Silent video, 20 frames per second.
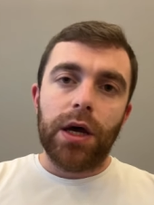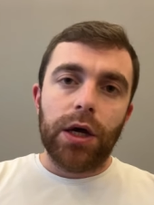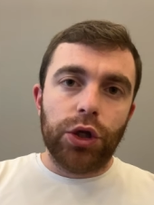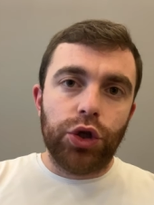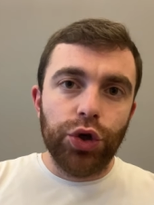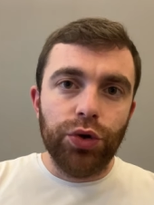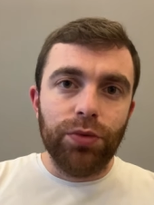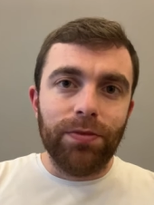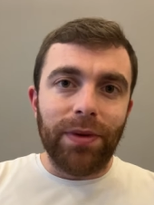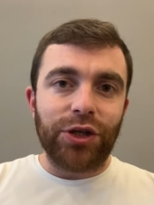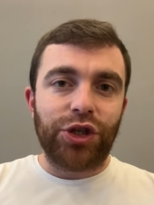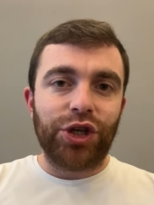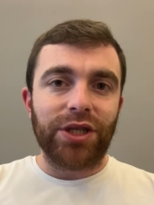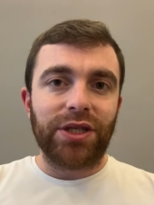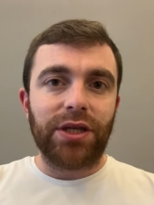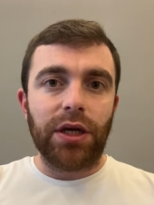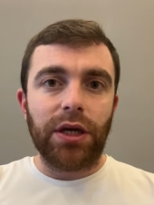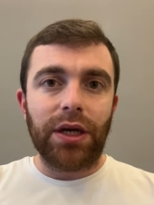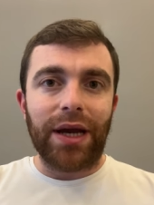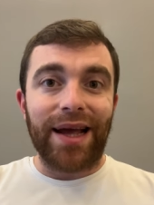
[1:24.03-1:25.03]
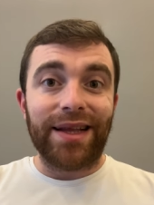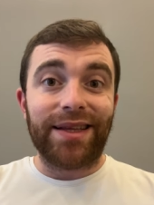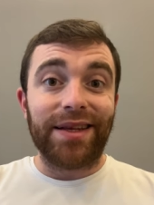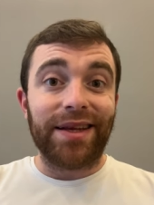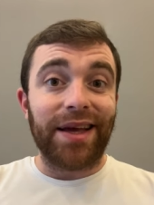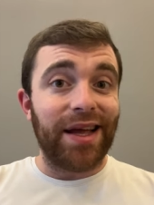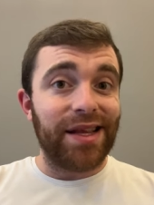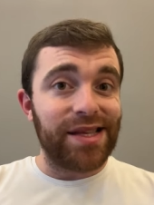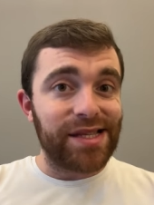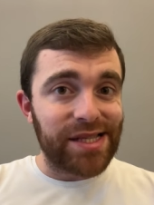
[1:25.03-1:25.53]
to Manchester
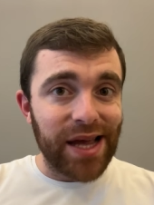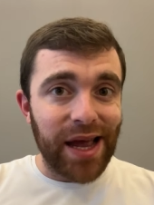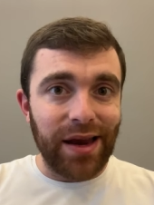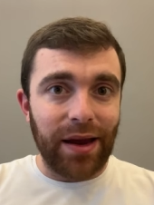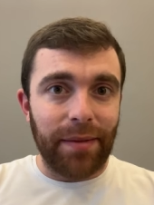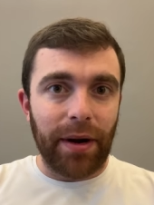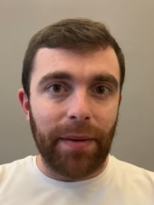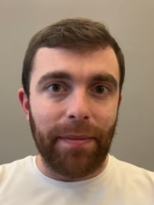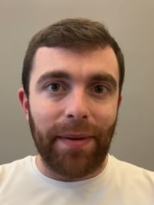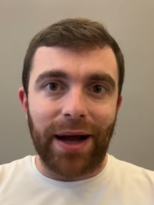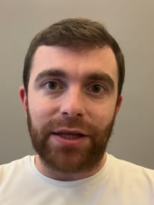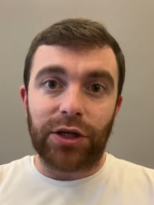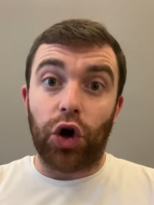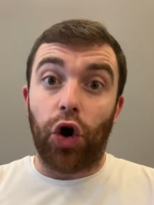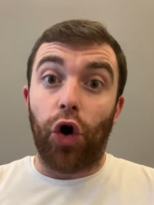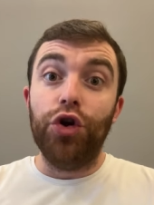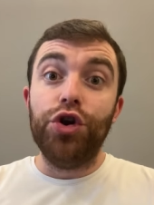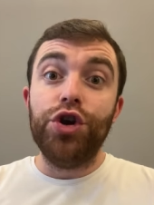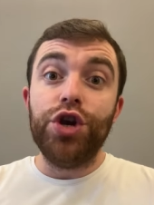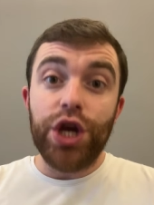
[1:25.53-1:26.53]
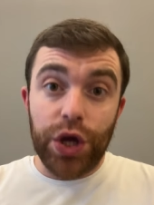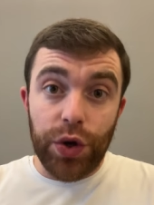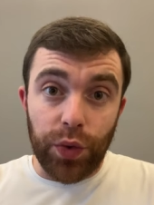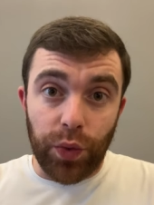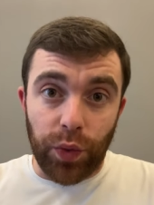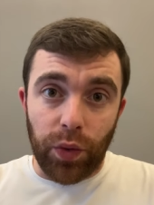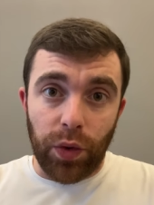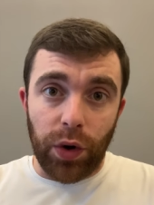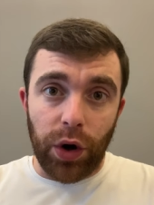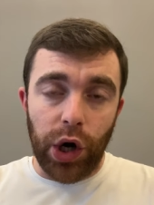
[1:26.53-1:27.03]
United and sign Amrabat on
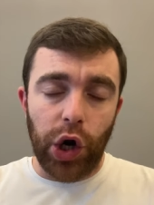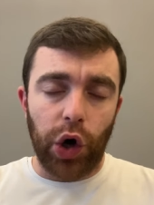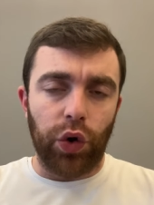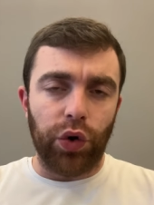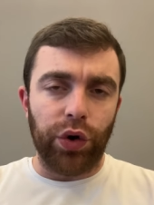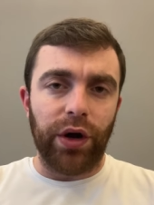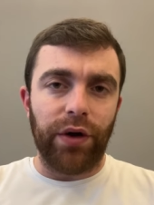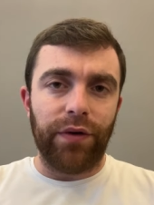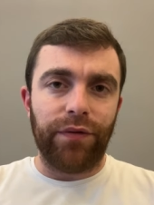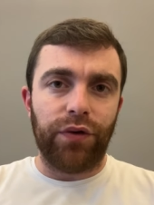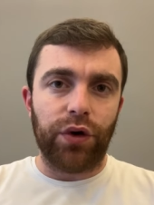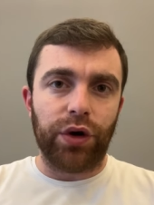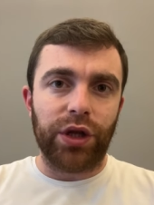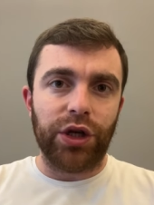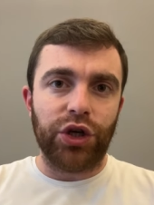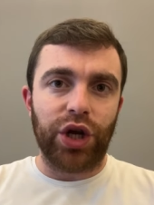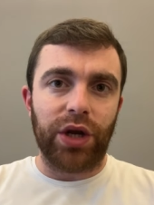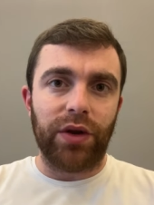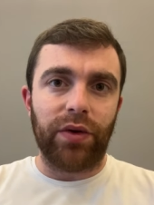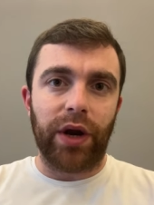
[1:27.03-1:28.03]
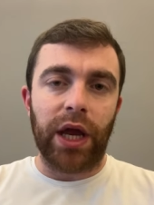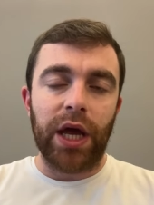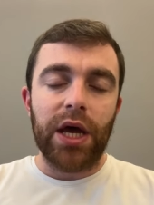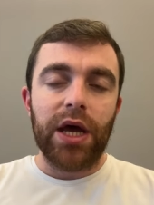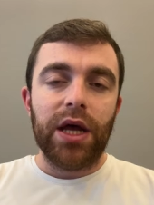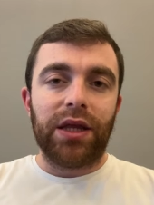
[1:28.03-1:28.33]
new loan for the January